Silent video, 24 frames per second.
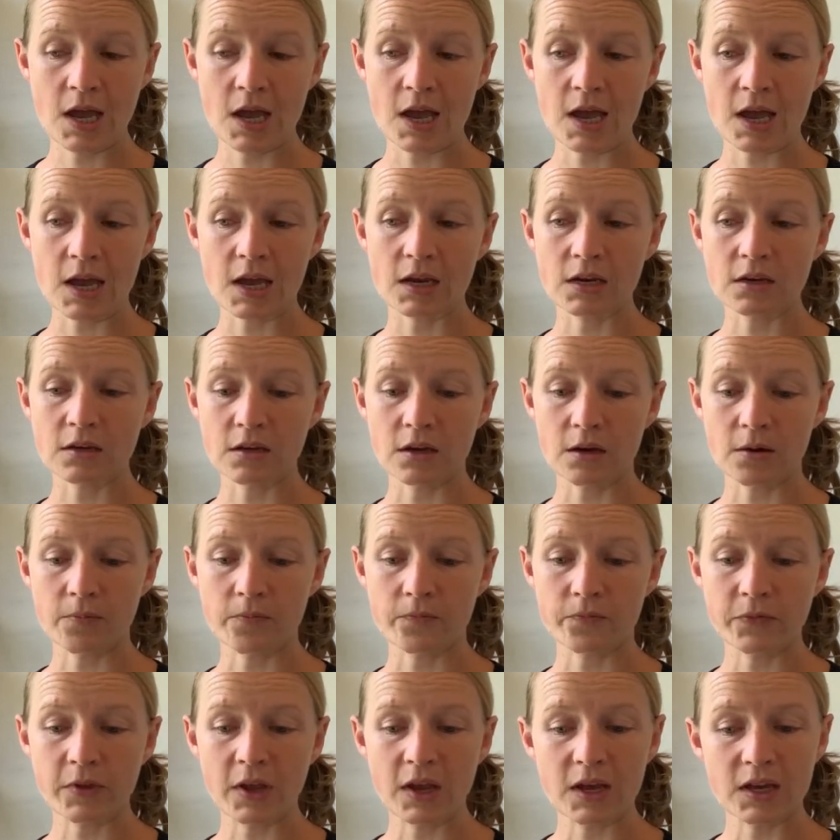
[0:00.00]
And
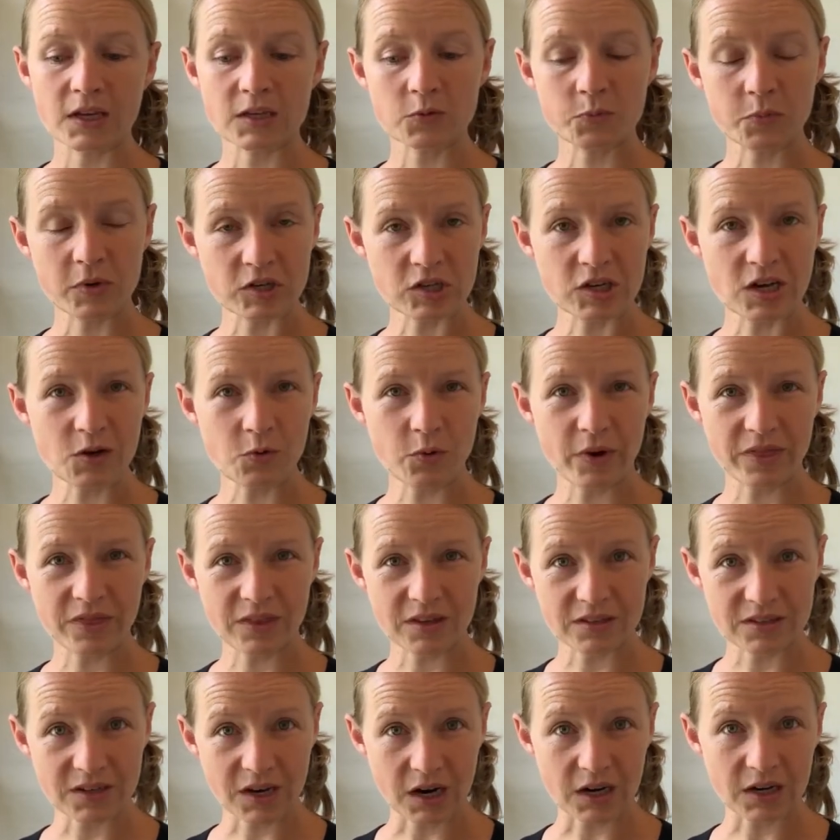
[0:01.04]
especially when
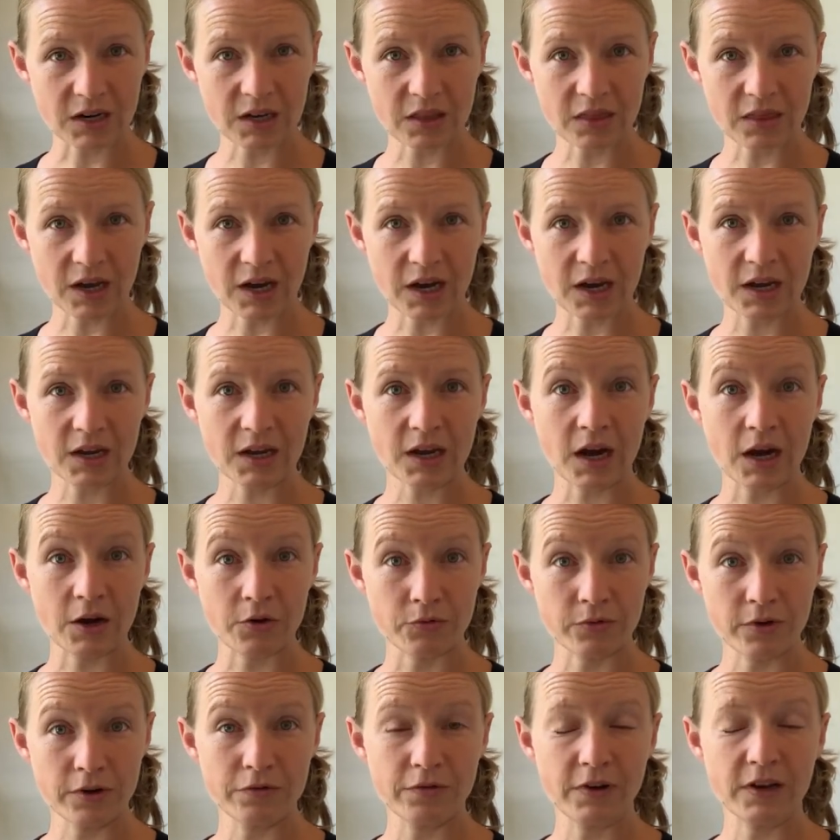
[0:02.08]
there's gunk in the eye, our
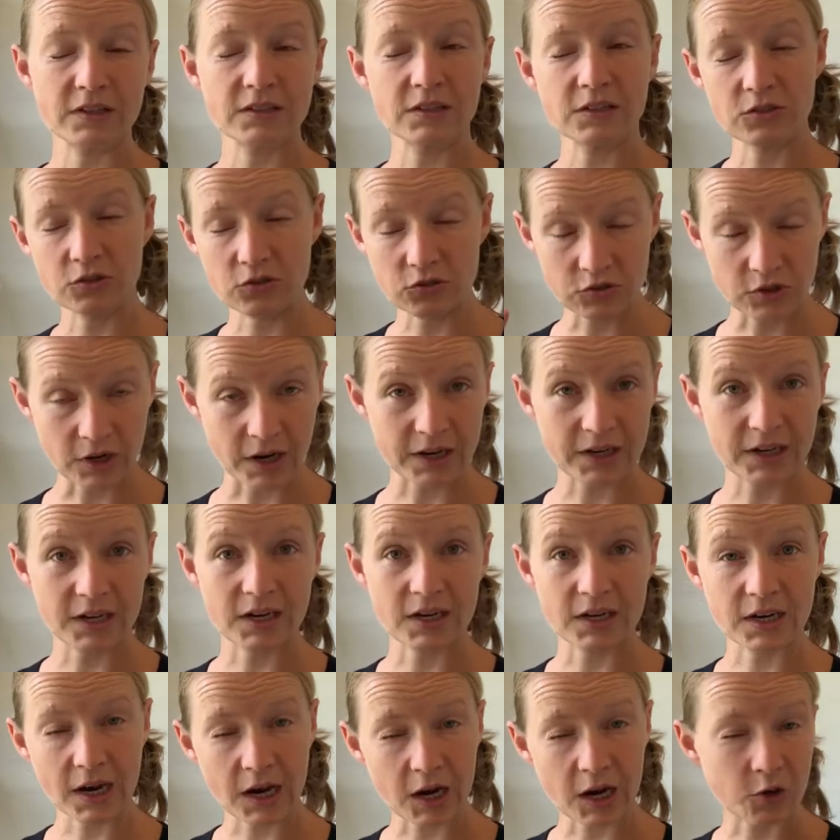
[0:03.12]
reflex is to try and get
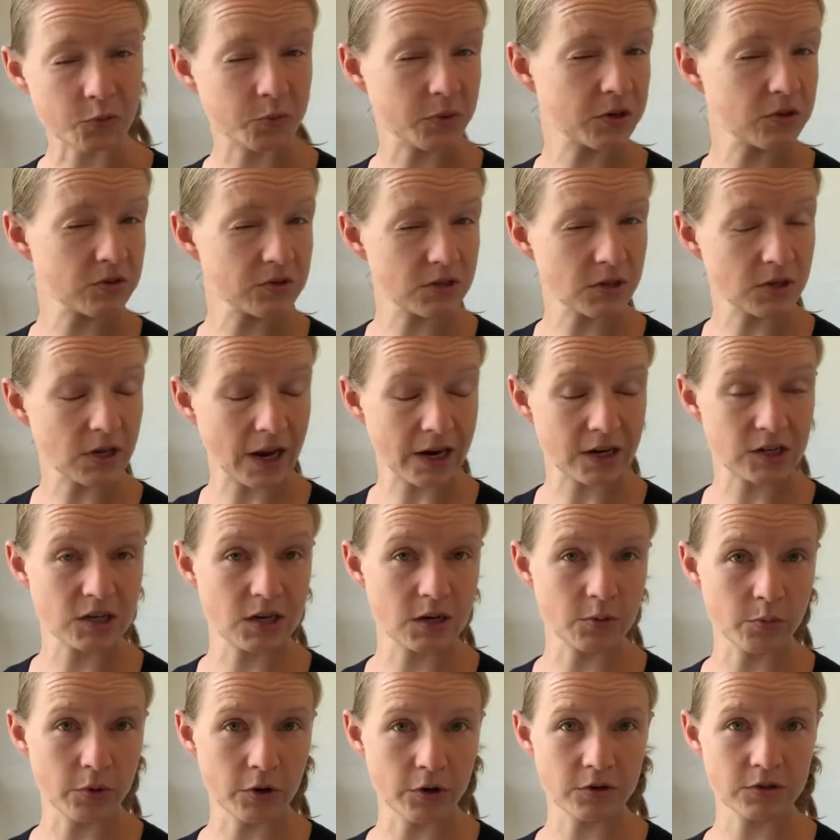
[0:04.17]
it out because it actually
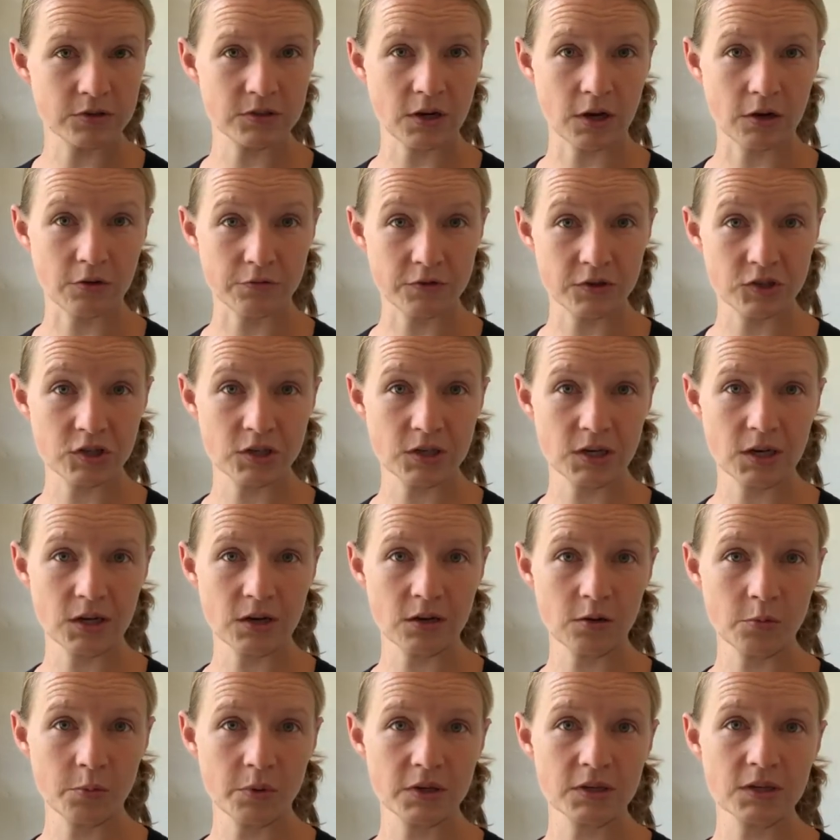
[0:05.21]
blurs our vision a
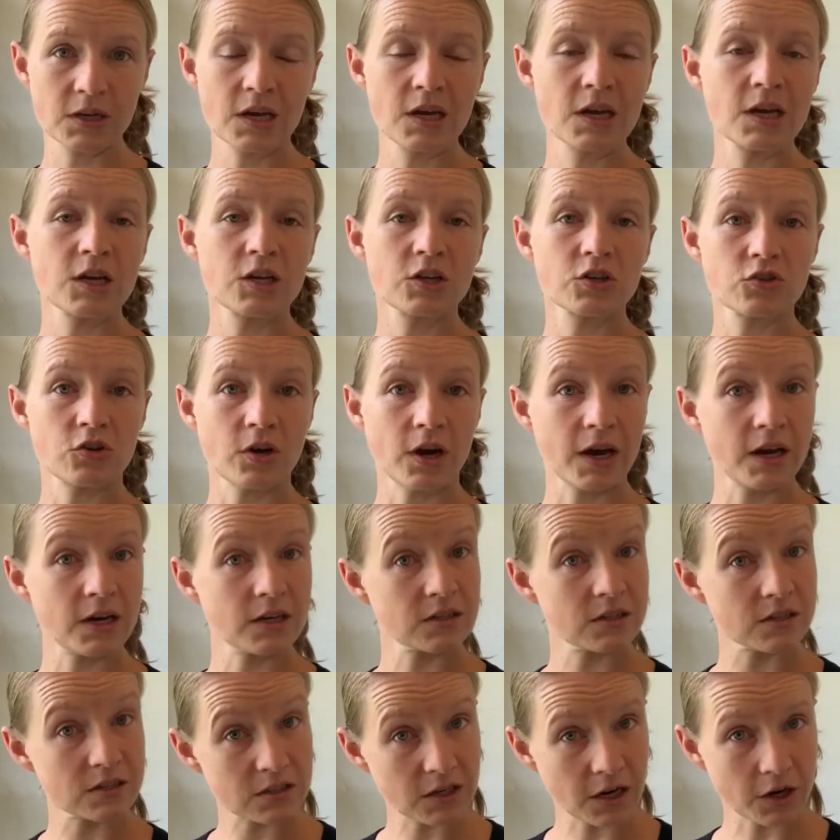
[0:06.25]
little bit. Try and
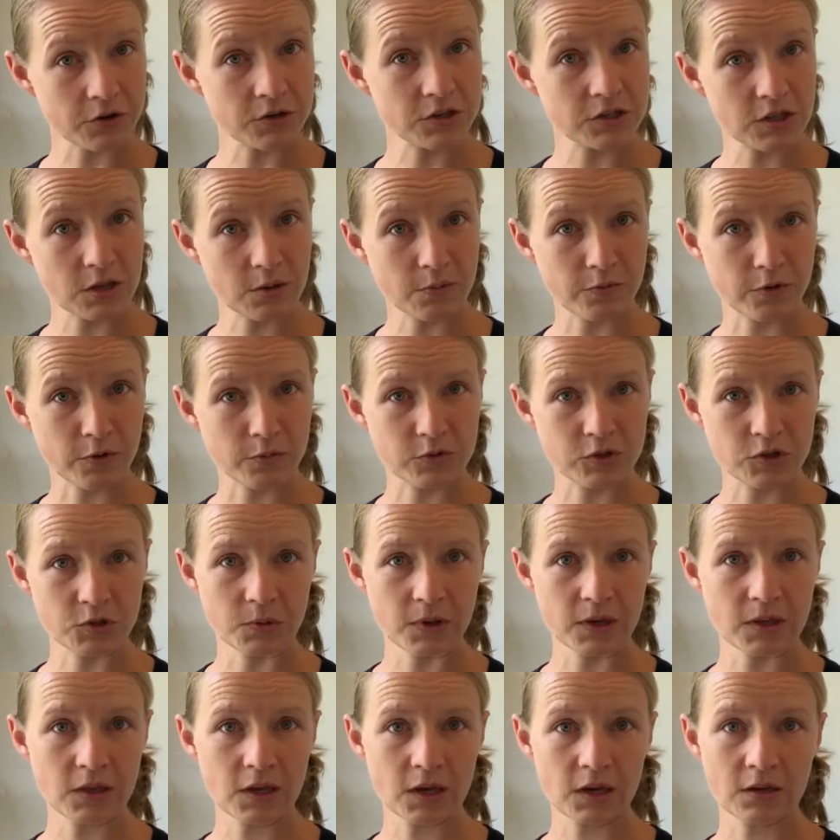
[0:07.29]
discourage them from
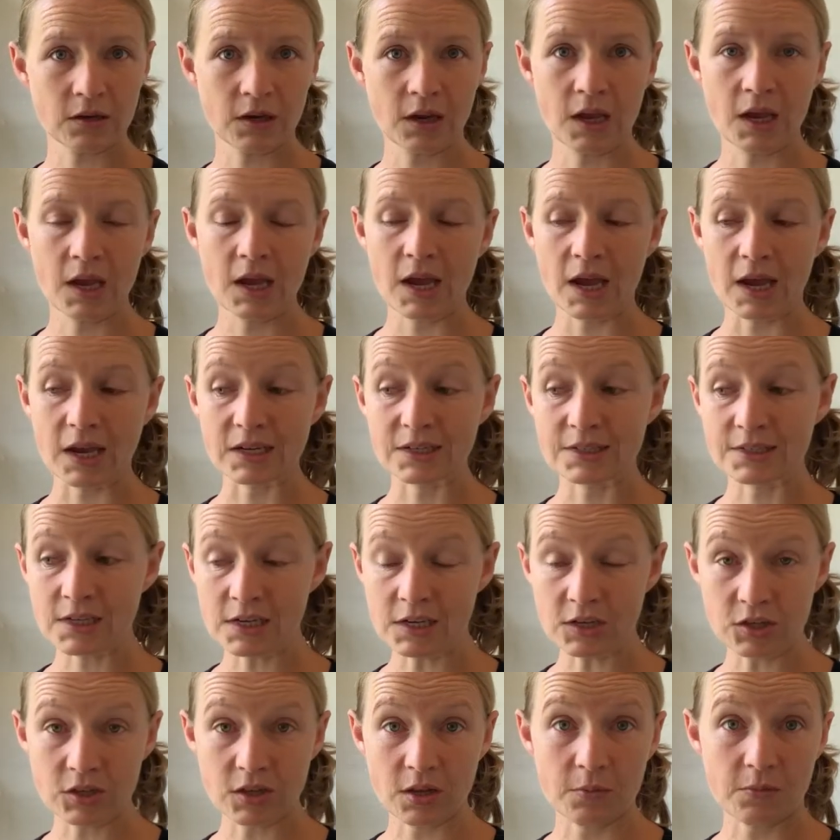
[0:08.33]
doing that, and
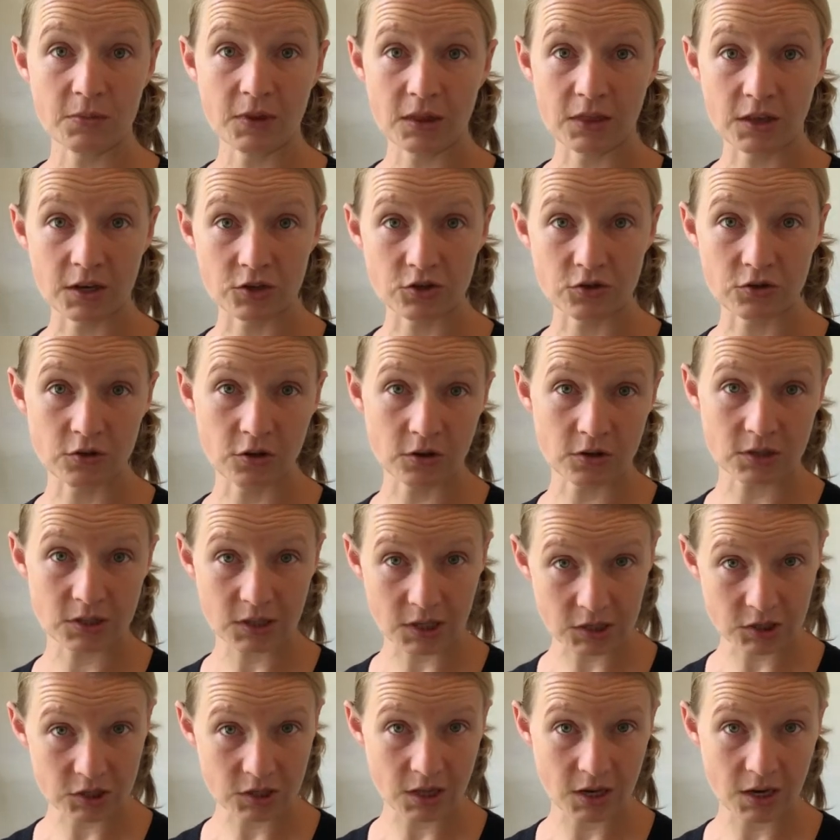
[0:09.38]
teach them that they shouldn't
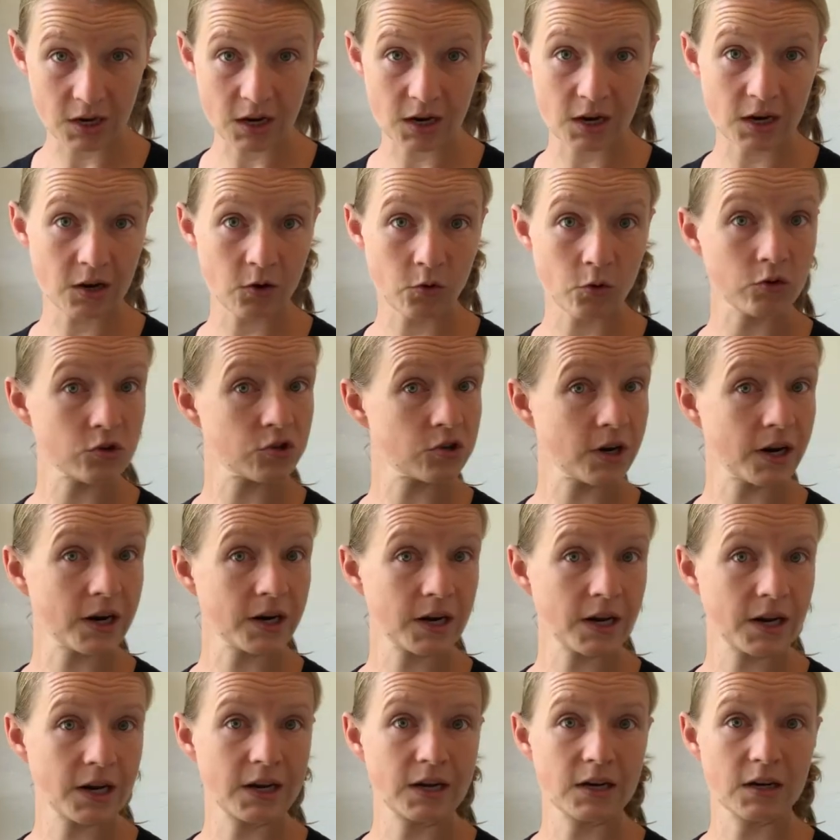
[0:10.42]
touch their eye or try and
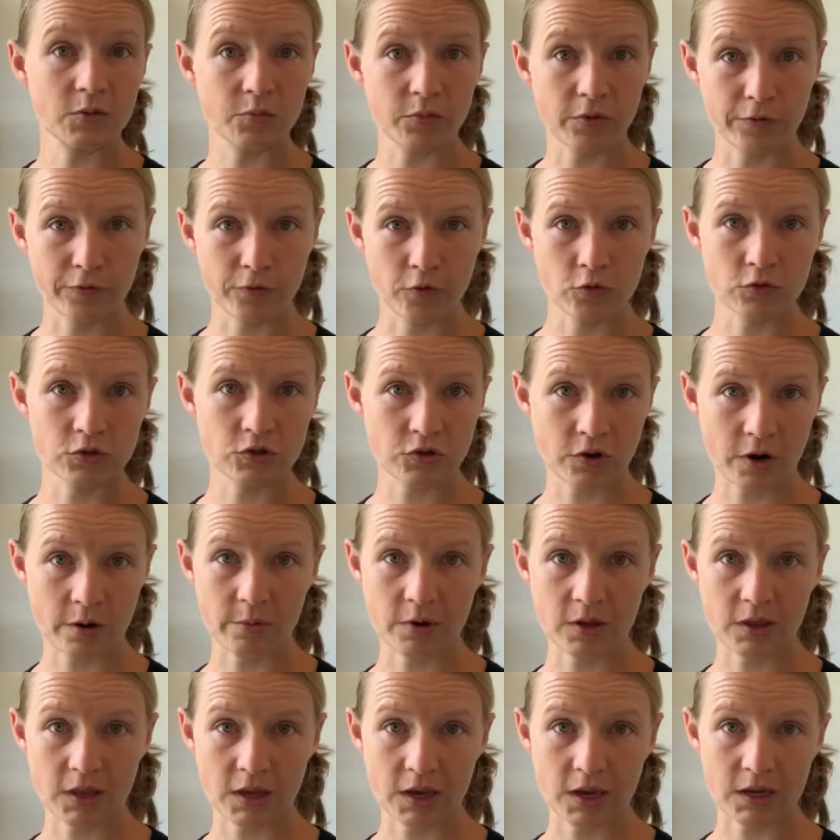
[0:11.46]
clean it before
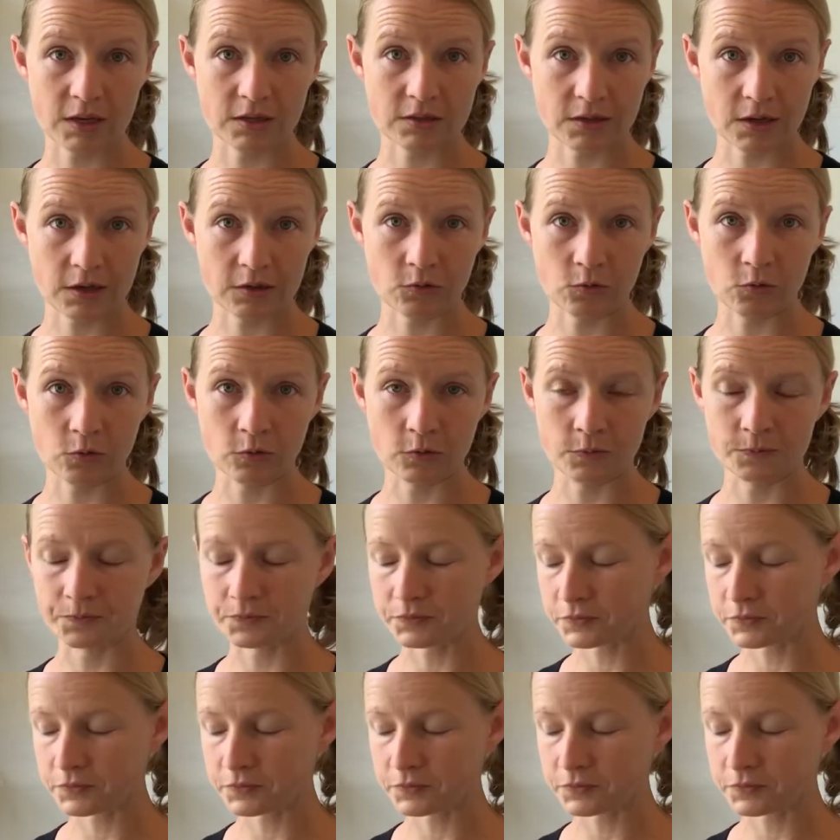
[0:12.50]
scrubbing their hands at all.